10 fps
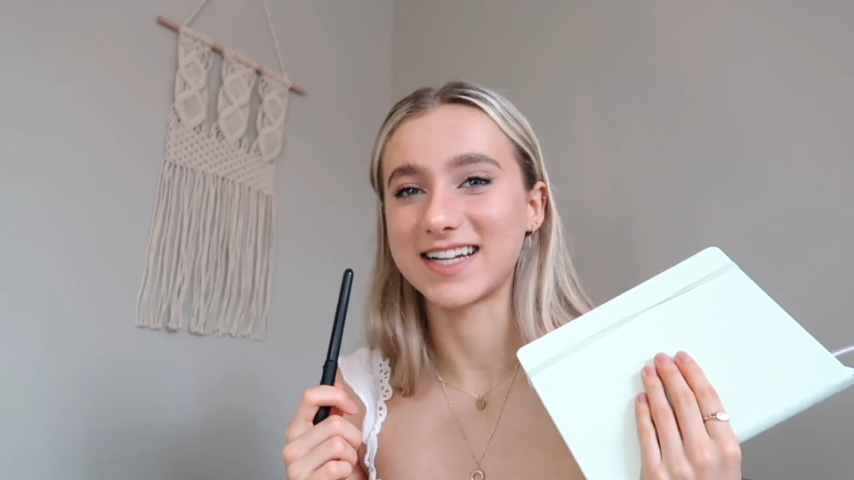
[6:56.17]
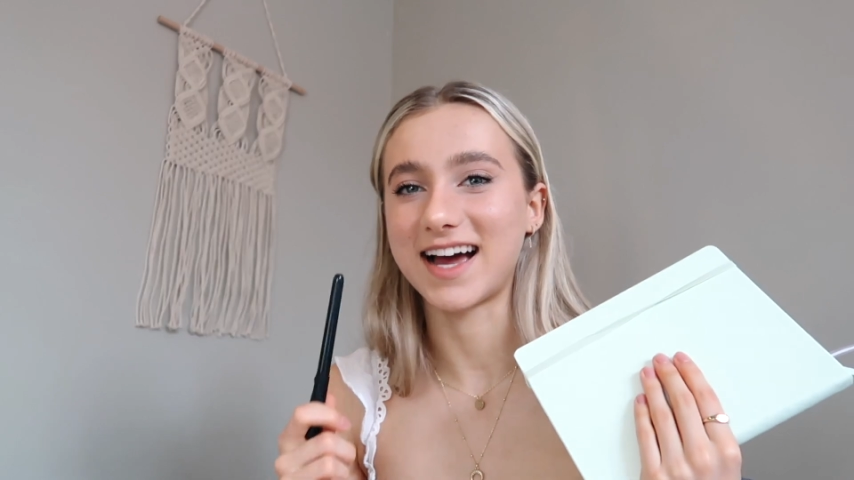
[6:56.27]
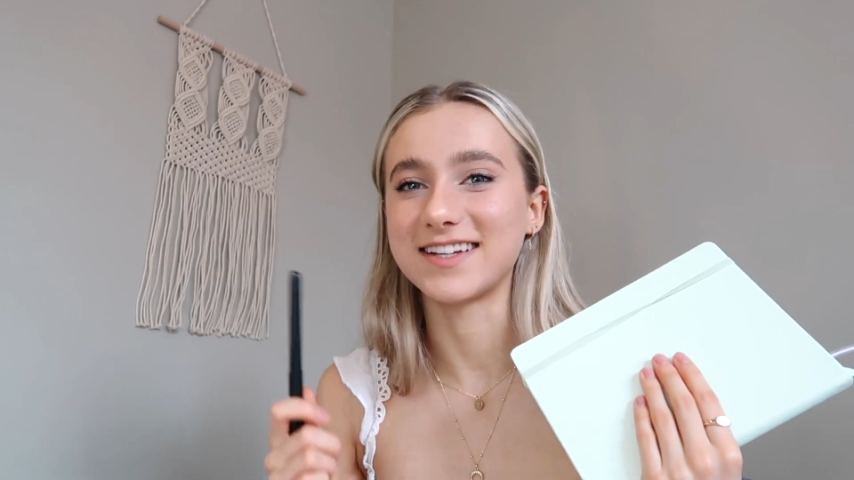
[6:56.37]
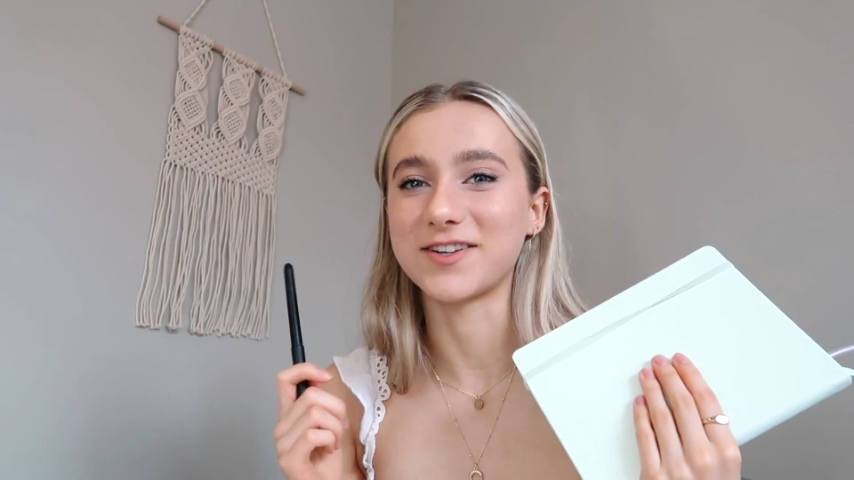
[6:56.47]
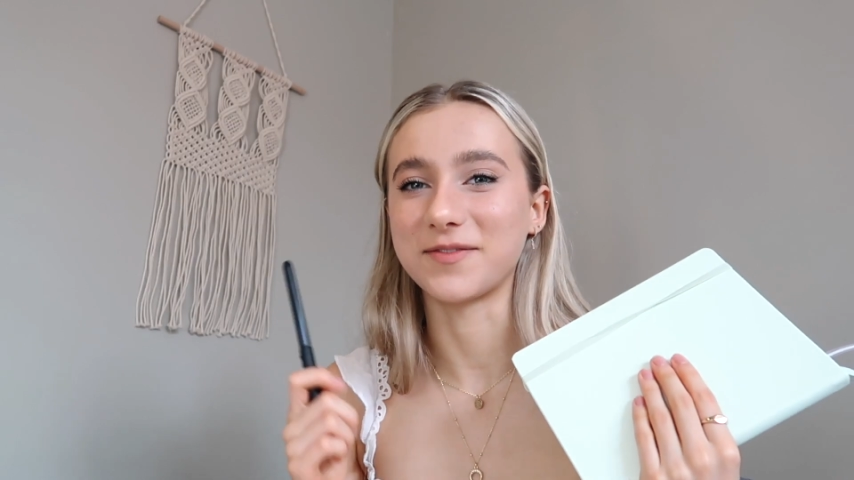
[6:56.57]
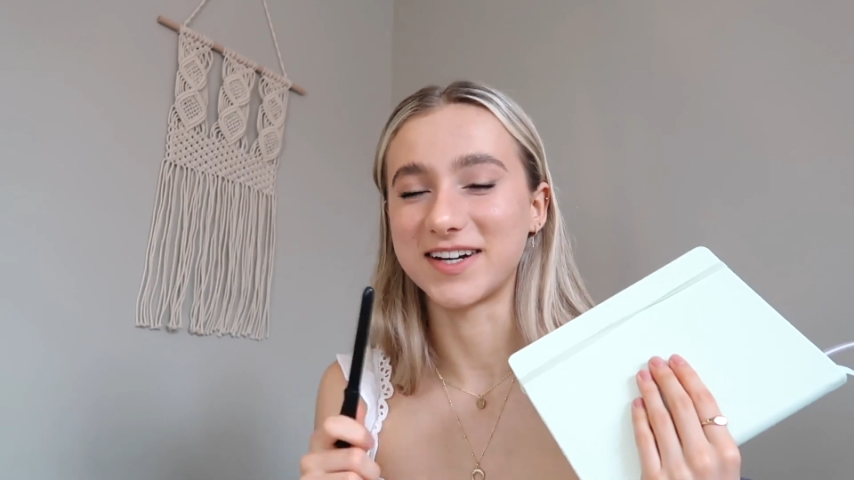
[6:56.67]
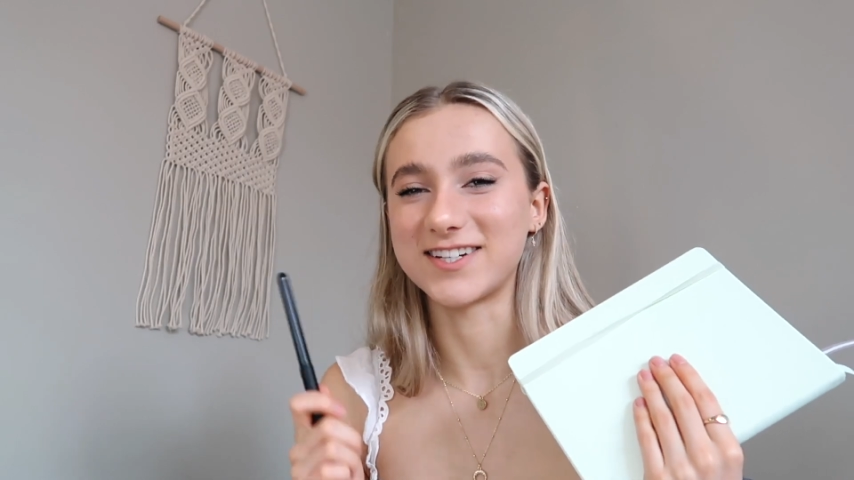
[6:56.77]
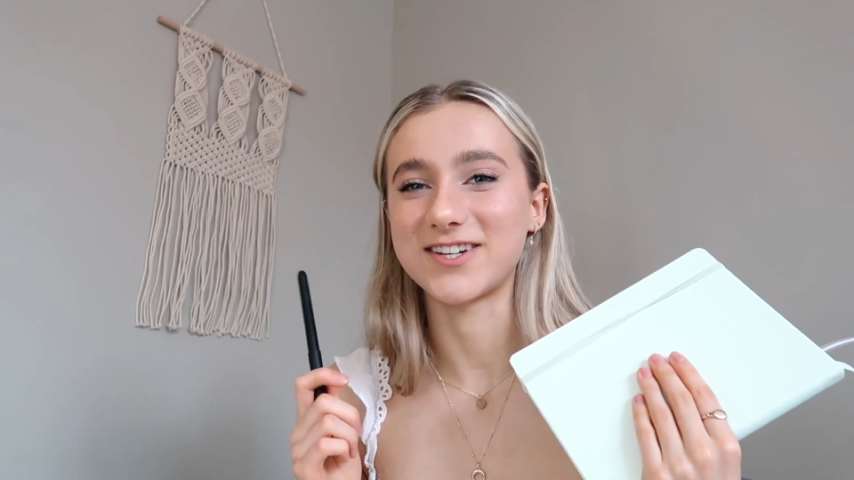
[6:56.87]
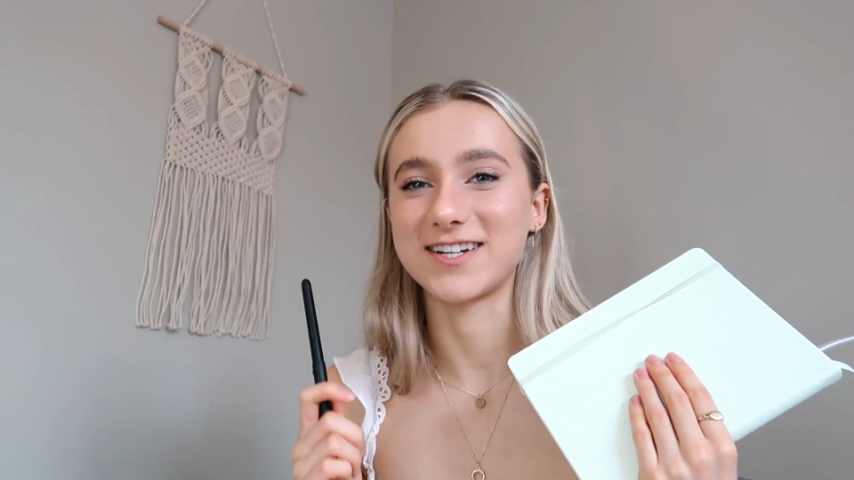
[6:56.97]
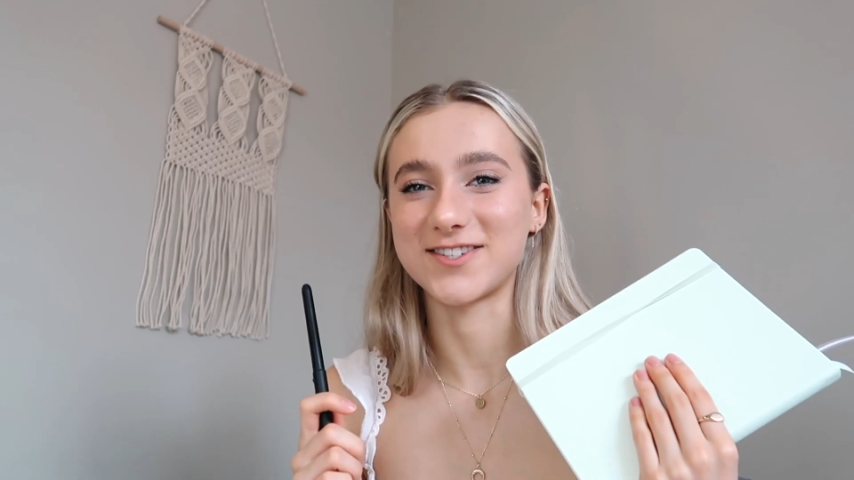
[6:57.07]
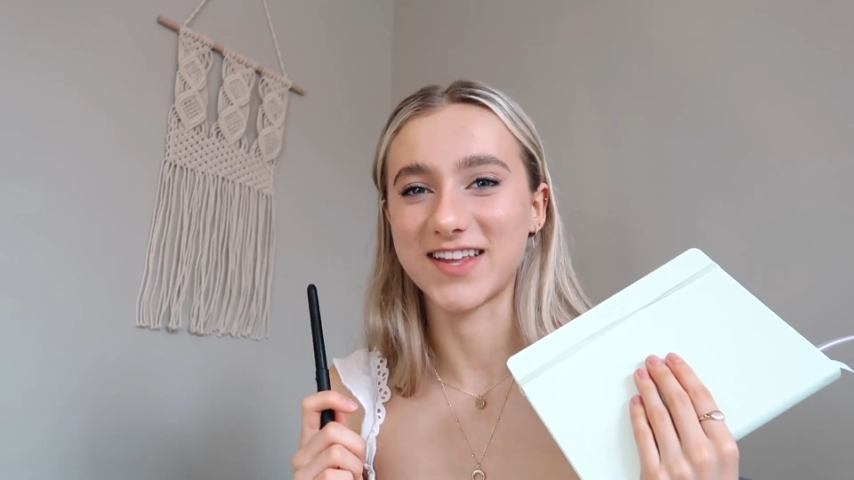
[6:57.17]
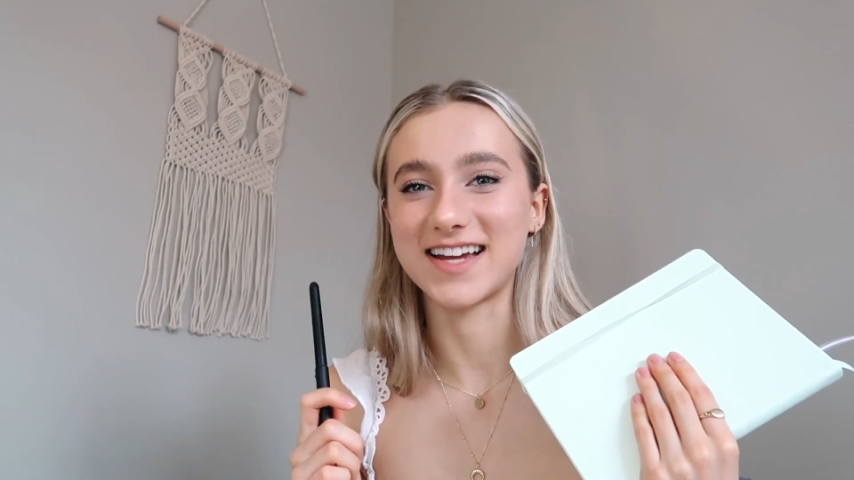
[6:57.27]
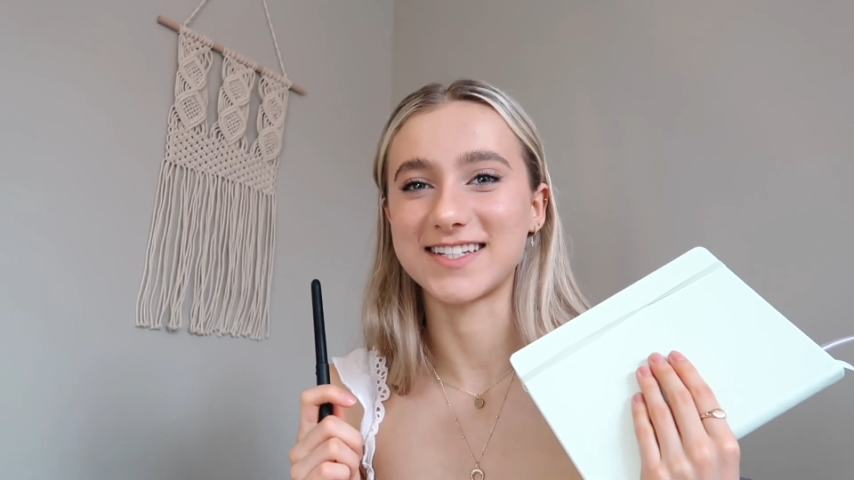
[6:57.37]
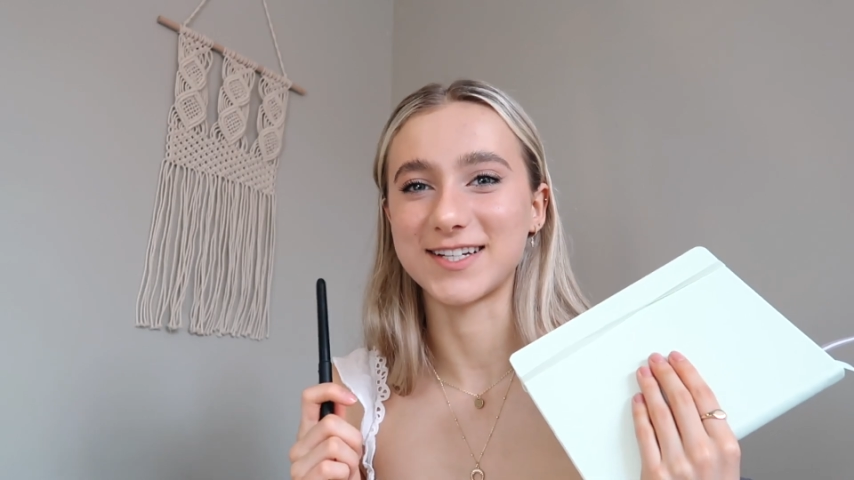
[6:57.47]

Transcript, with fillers: die, so I'm gonna change that